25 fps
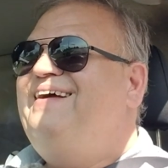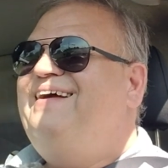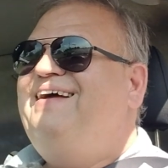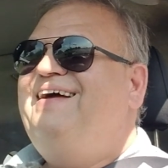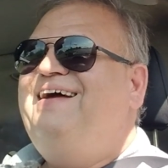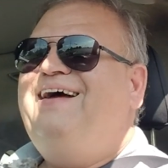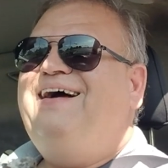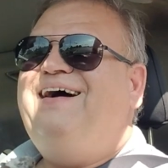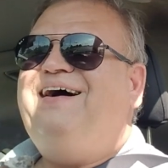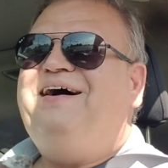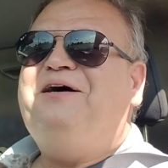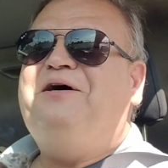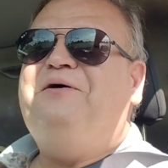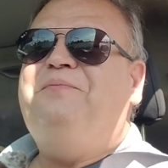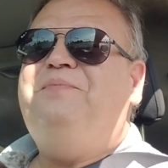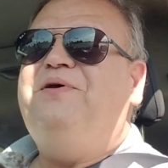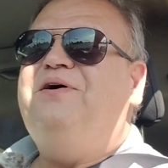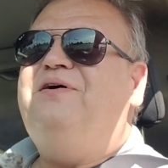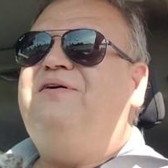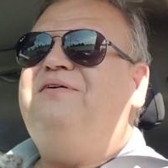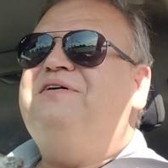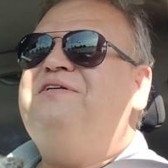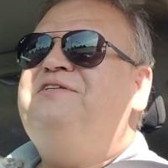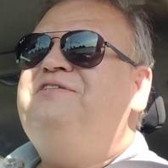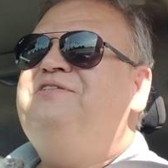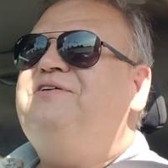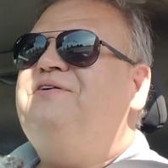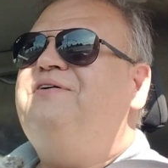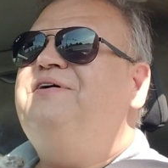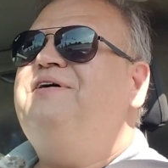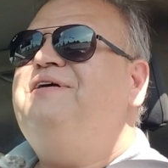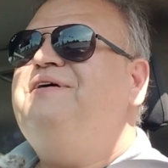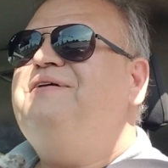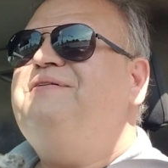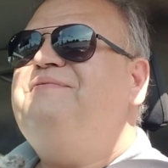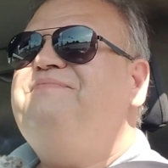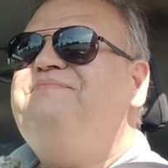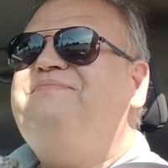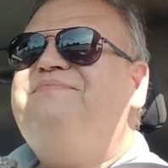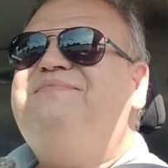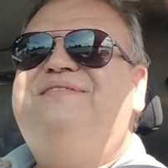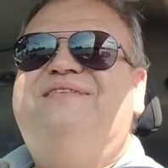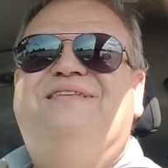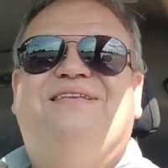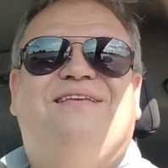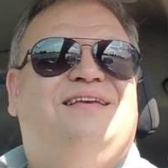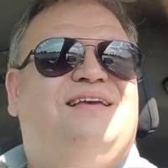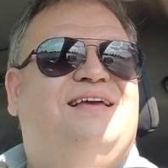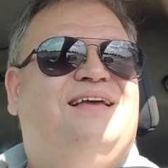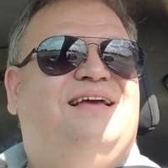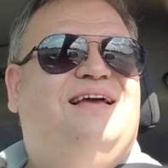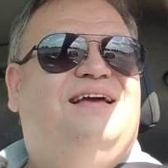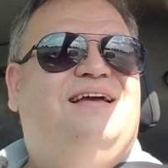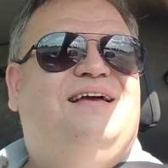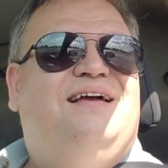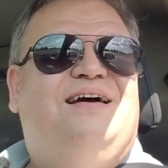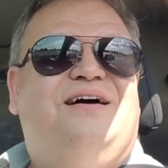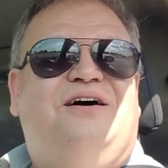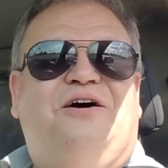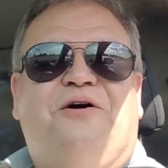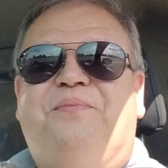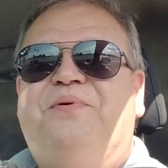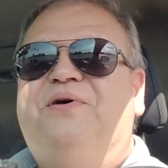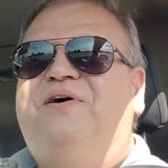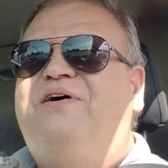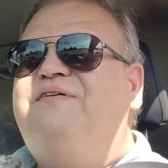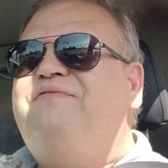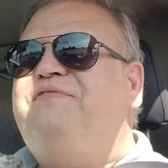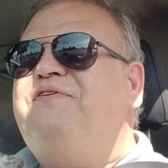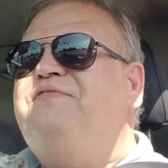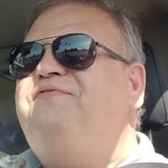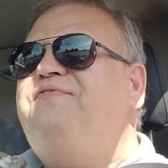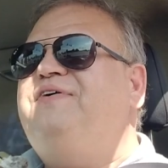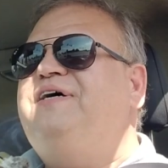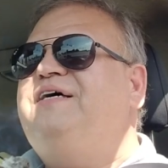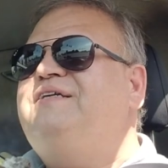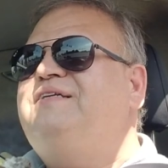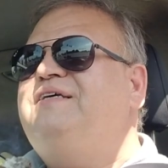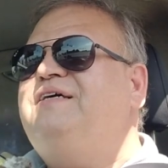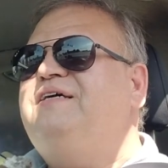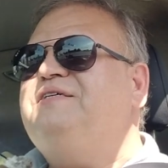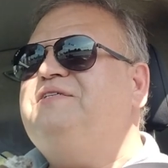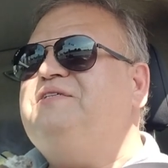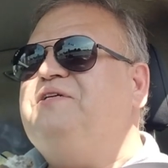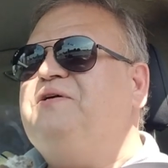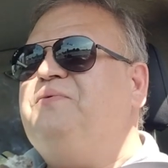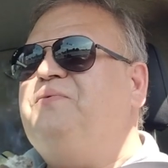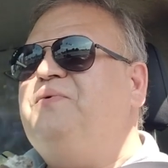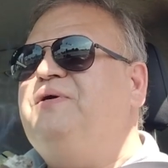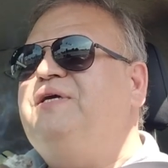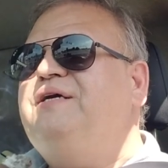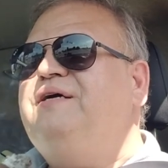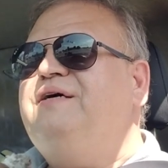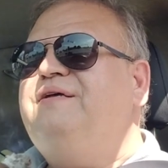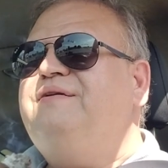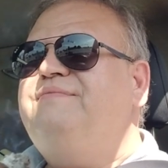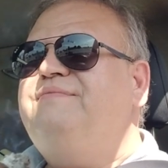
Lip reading: I hope you all enjoyed it. I hope you all have a fantastic weekend.